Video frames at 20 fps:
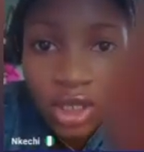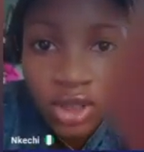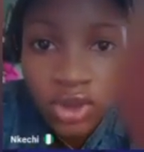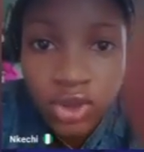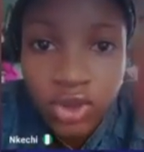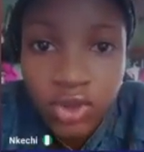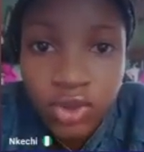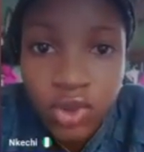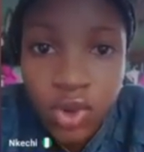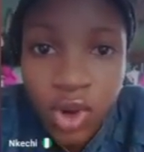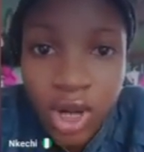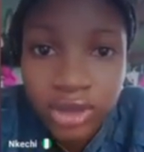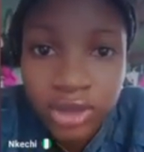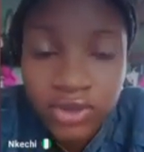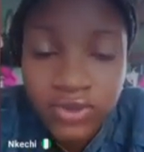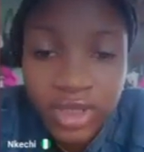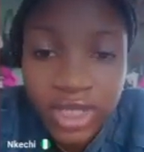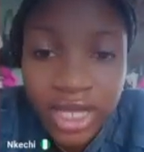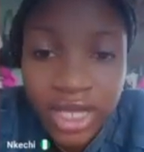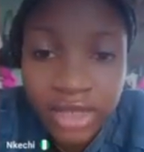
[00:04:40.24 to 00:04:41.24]
you go out of
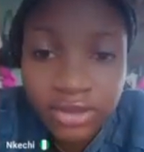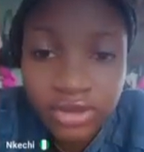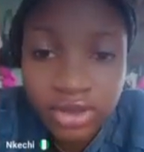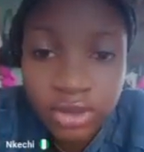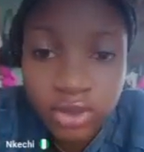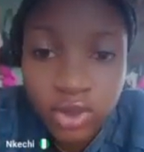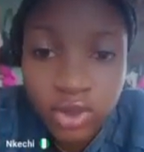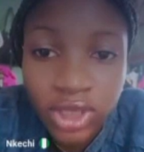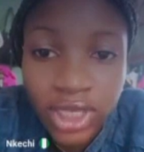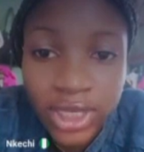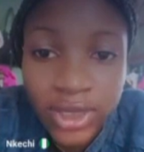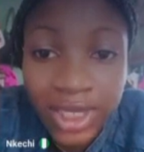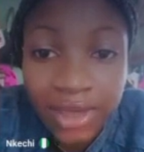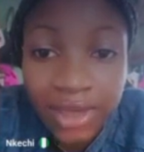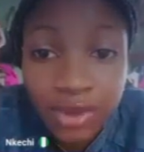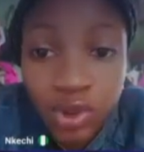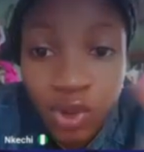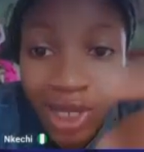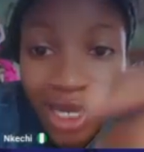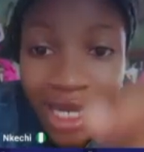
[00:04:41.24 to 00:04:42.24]
the live stream totally. That means
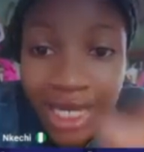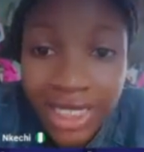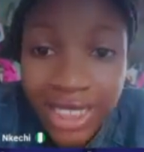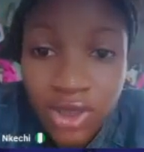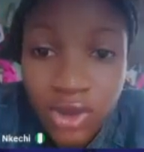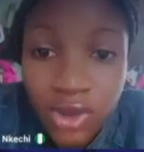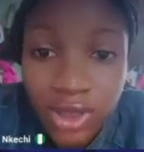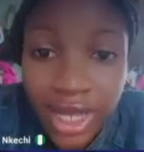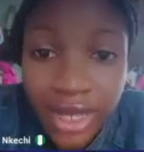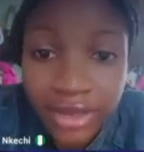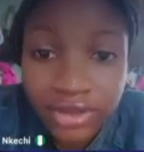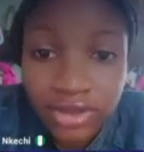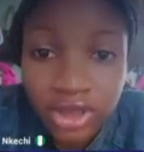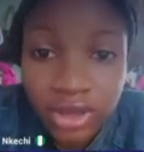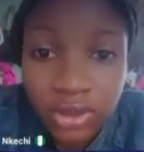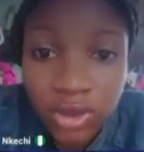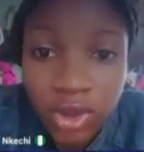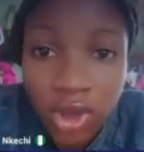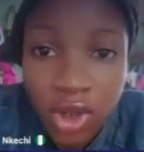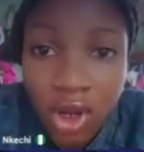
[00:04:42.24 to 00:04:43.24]
you're ending your live stream
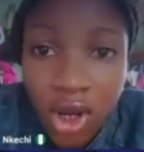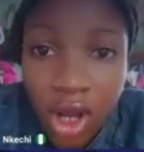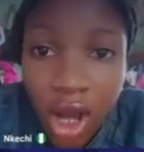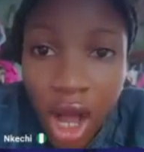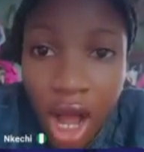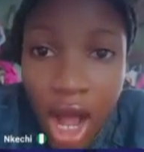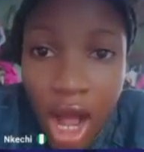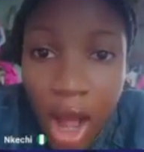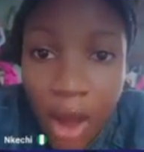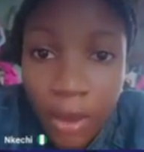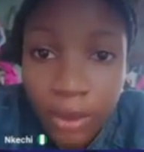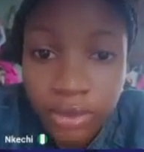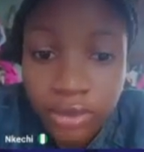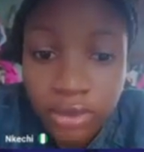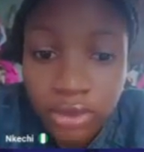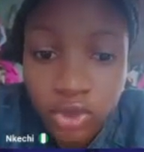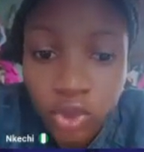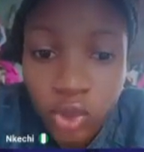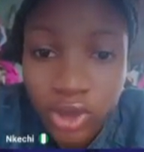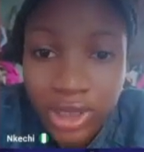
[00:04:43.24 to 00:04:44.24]

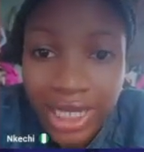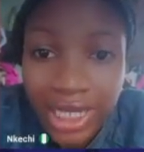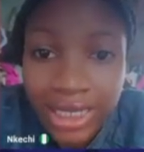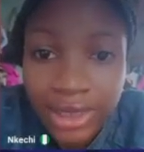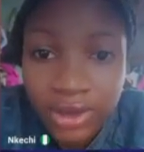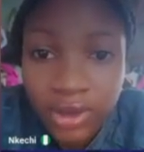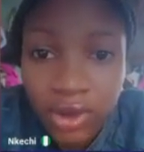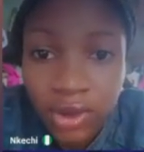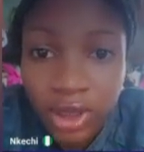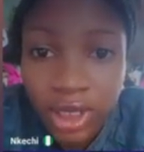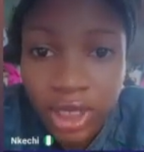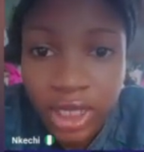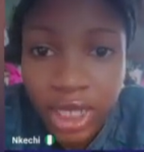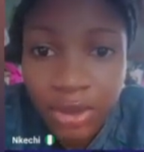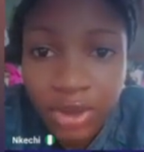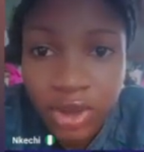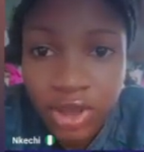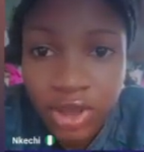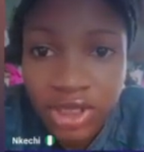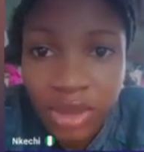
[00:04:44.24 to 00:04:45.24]
totally. Okay, let me
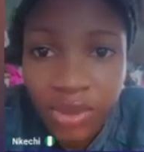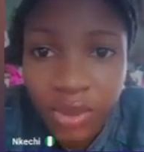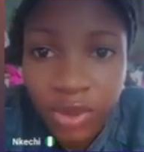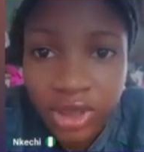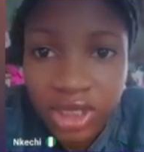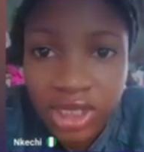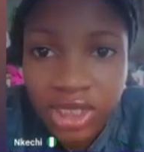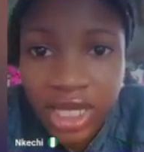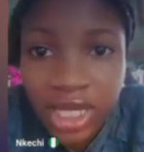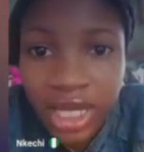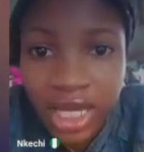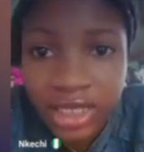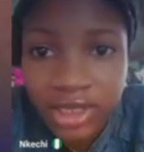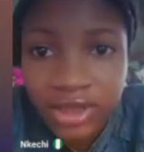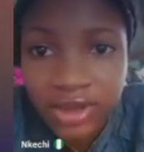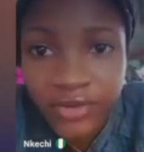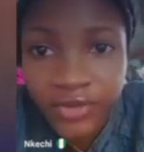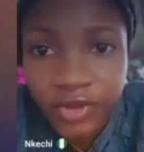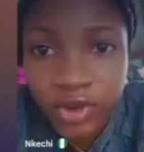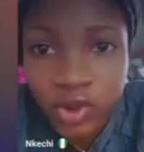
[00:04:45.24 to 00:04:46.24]
just tap on this X, the
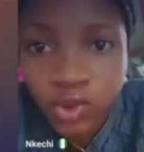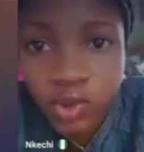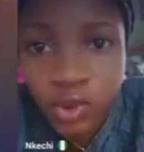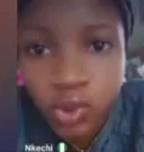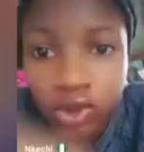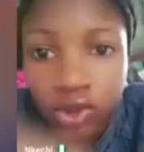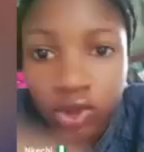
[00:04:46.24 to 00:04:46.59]
first one,